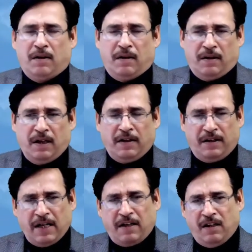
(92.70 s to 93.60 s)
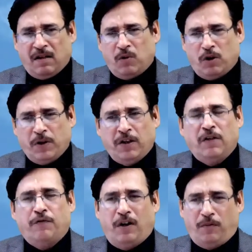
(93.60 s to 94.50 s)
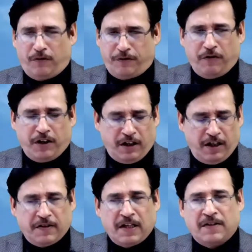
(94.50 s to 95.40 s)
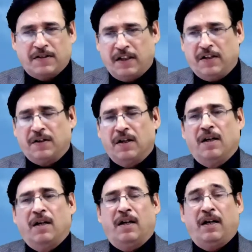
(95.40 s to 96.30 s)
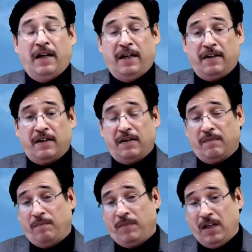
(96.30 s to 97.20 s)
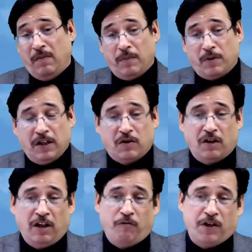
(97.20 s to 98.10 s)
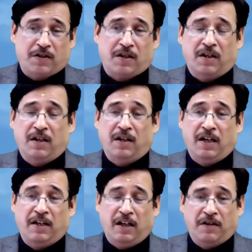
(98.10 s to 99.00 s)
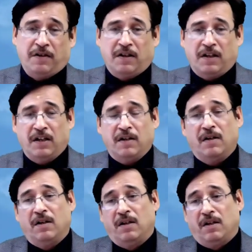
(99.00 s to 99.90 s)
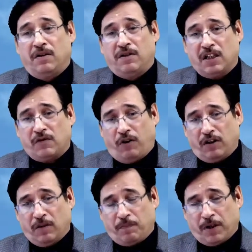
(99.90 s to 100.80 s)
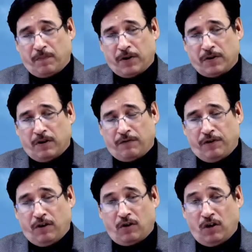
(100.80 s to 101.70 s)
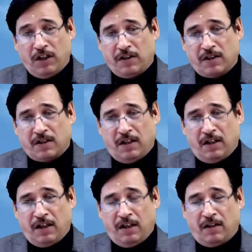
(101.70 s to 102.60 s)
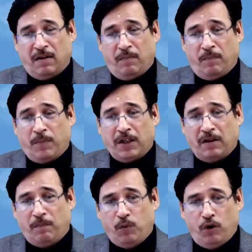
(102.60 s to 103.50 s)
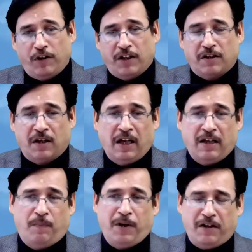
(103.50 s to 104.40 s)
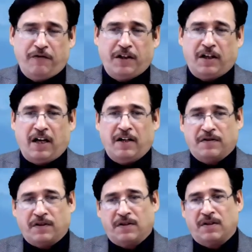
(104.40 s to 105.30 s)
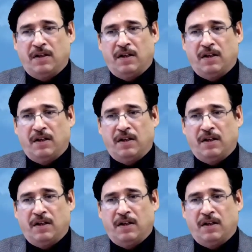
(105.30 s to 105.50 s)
that income could be in the form of dividend, as I said. And many people actually invest in an entity just for the purpose of not only just earning income, but the moment any benefit arises